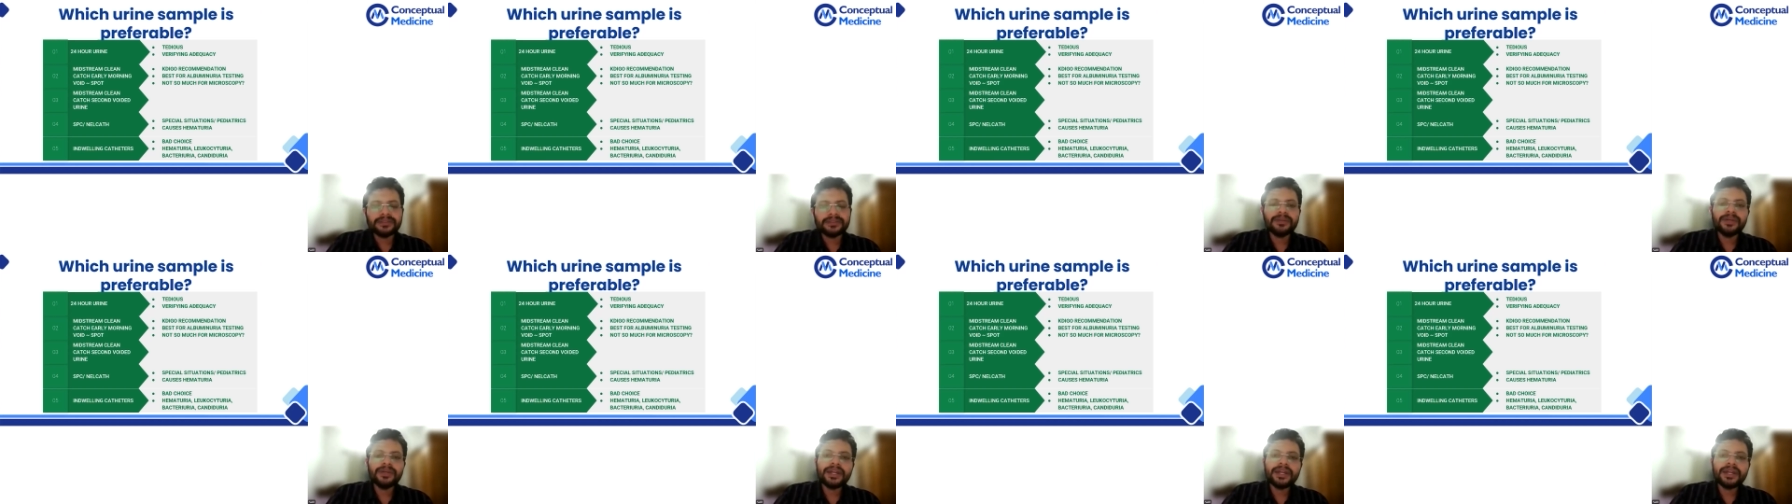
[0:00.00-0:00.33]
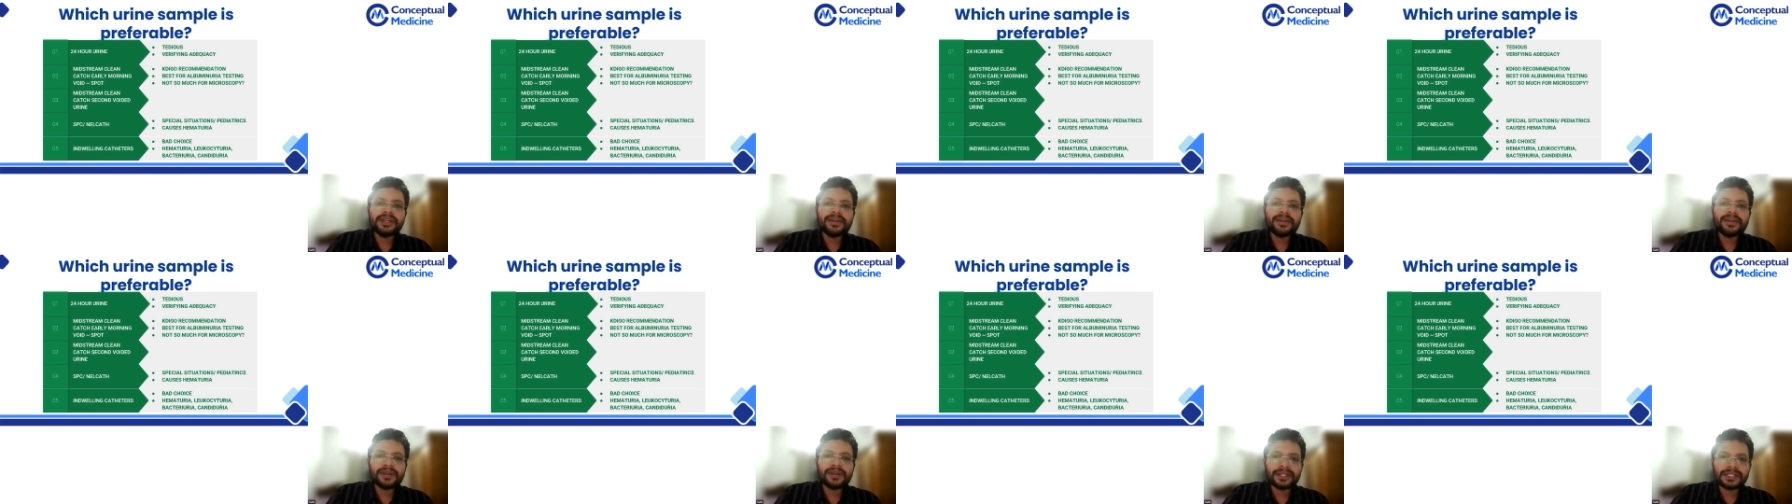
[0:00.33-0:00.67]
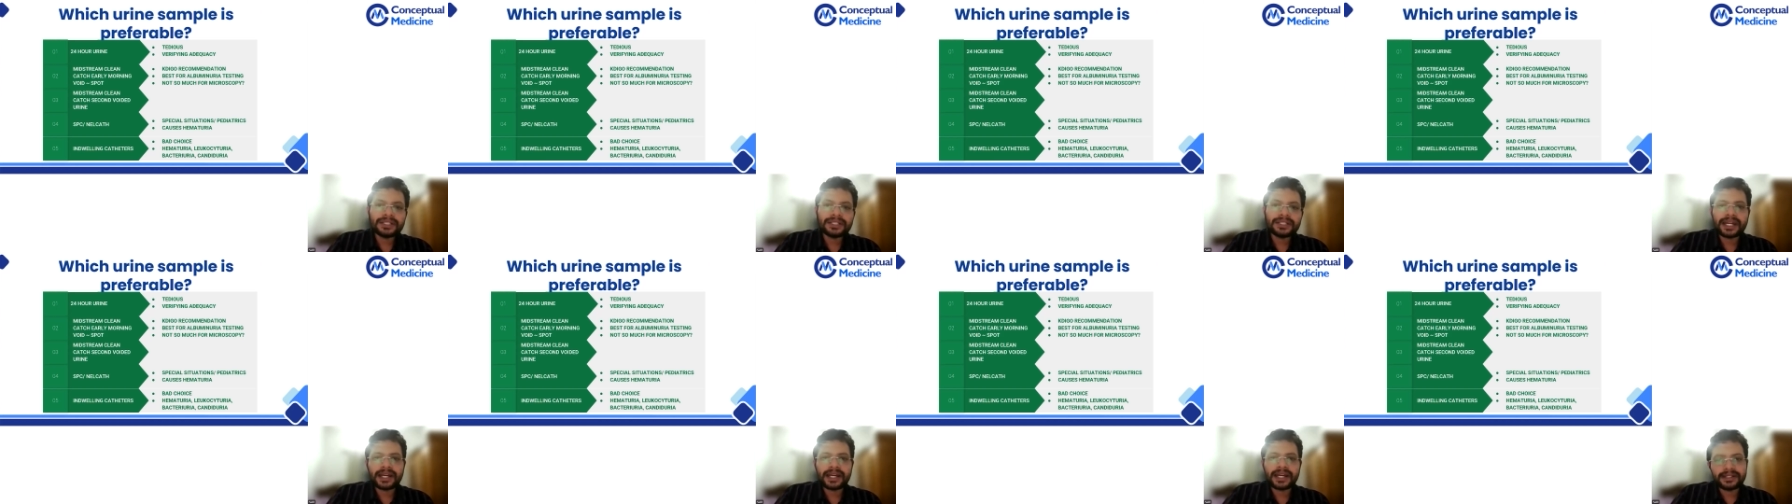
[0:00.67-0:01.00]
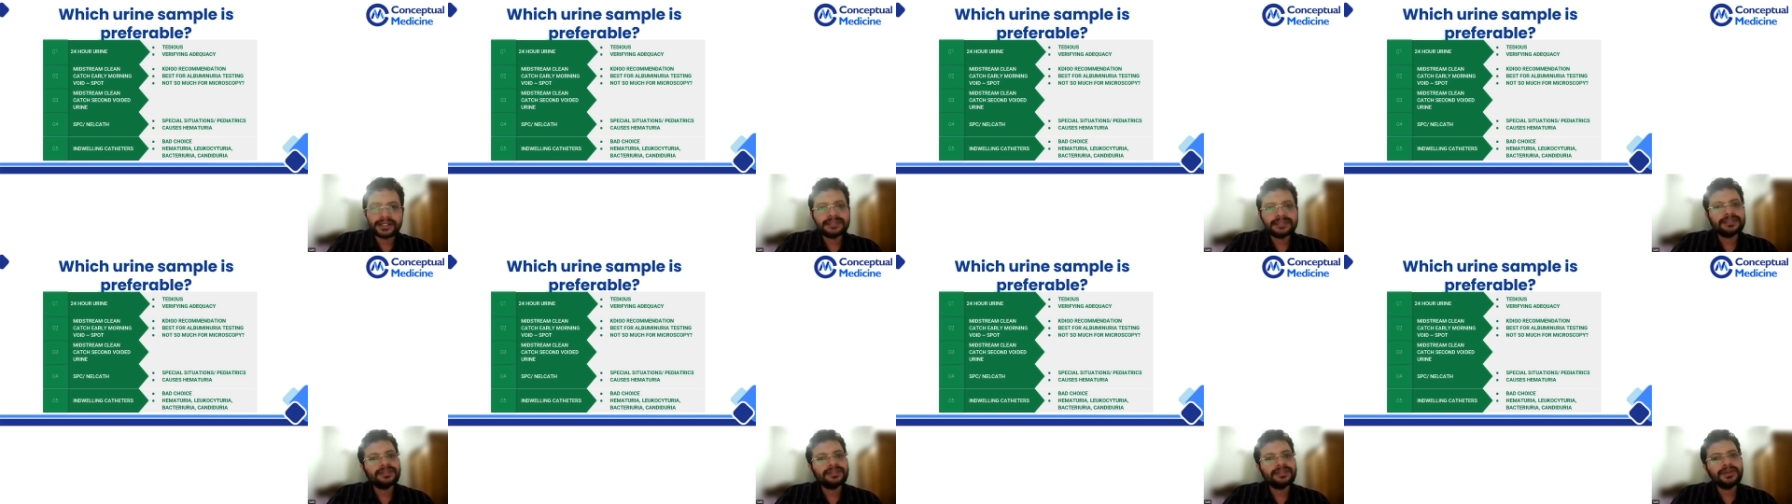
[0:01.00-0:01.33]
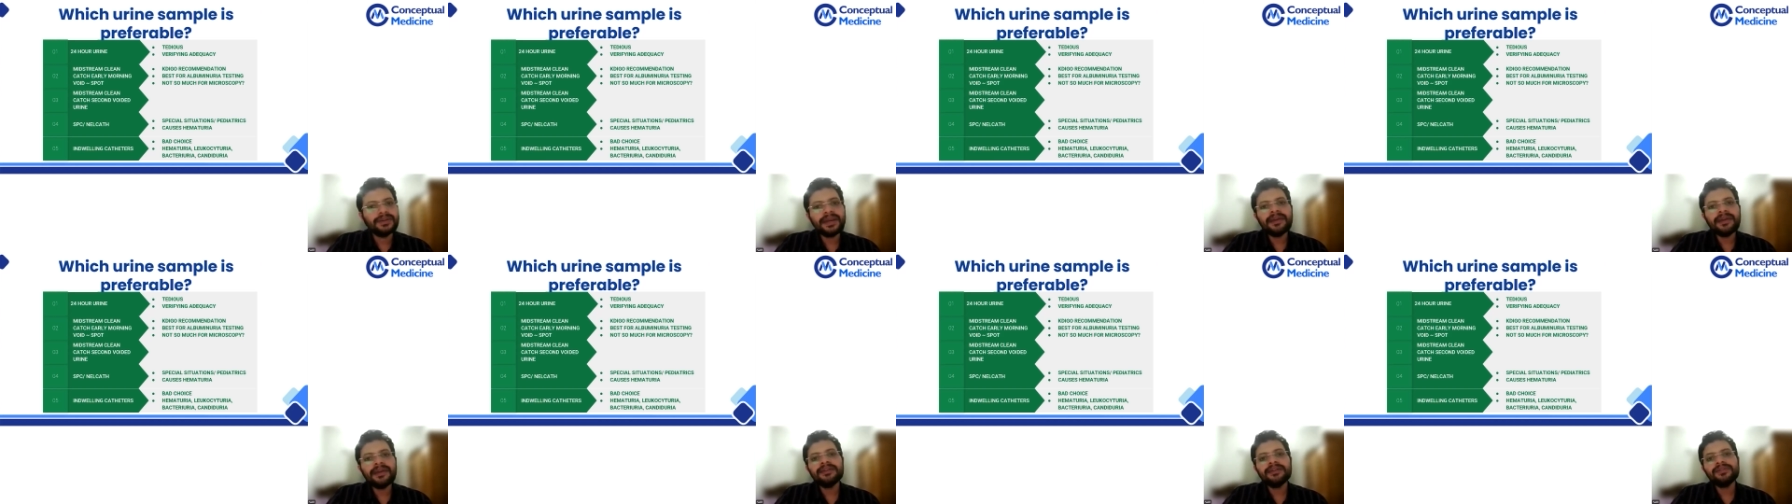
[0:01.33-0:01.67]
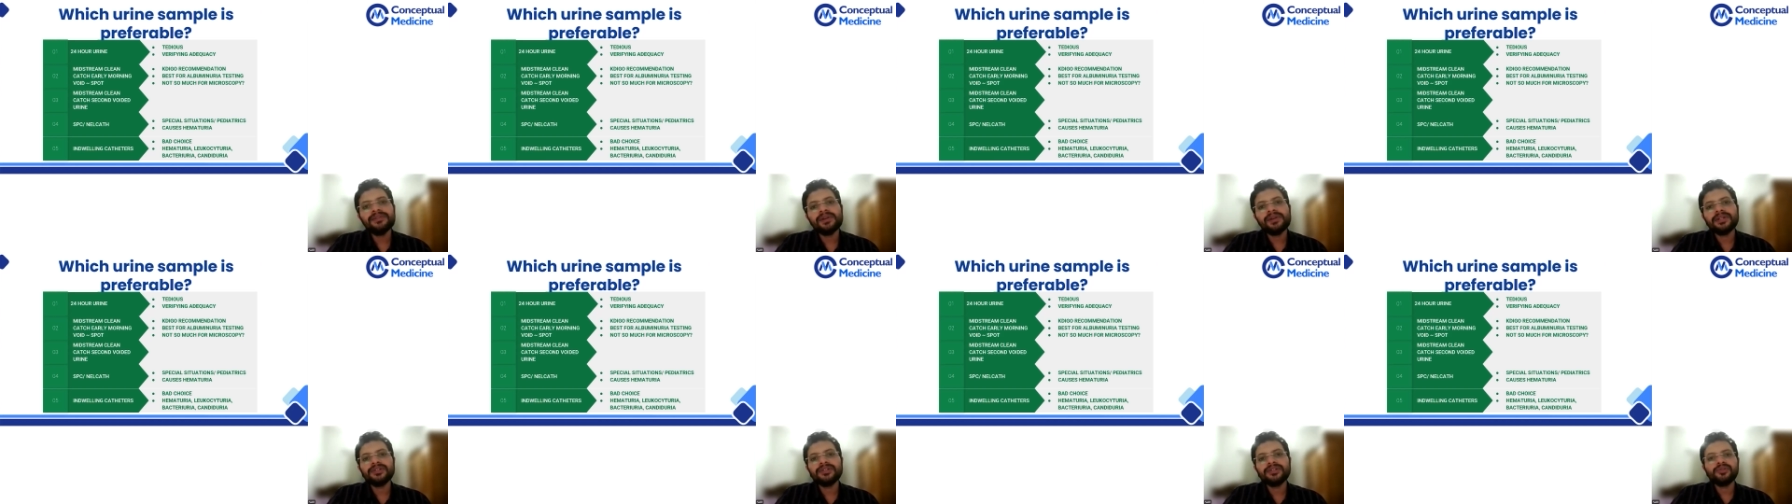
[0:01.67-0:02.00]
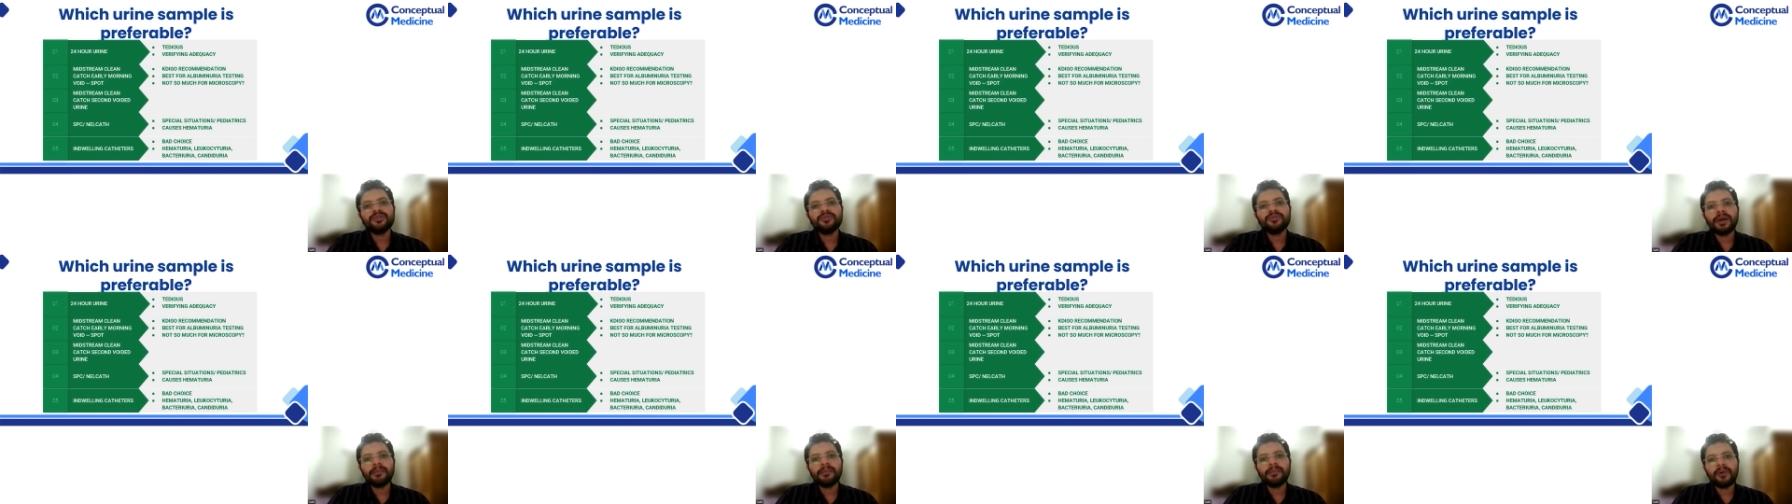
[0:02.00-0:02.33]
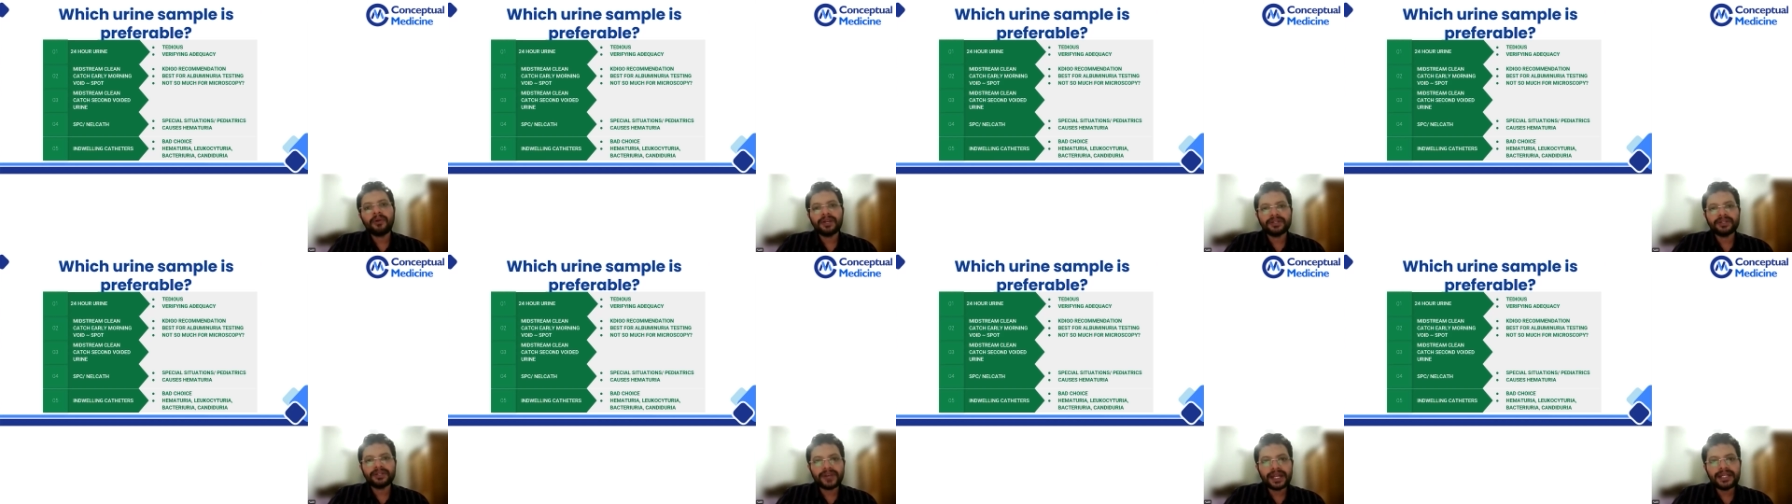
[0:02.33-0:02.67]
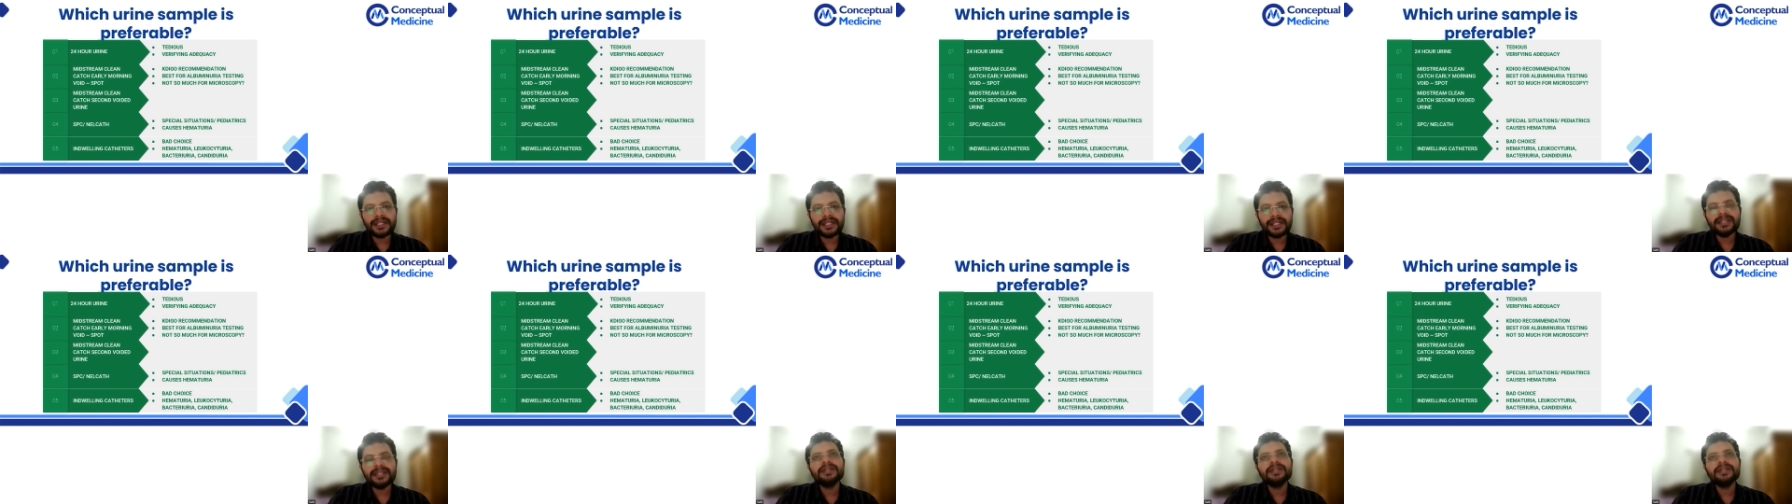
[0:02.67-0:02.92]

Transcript: Okay, do you understand? Okay, you understood my point, right?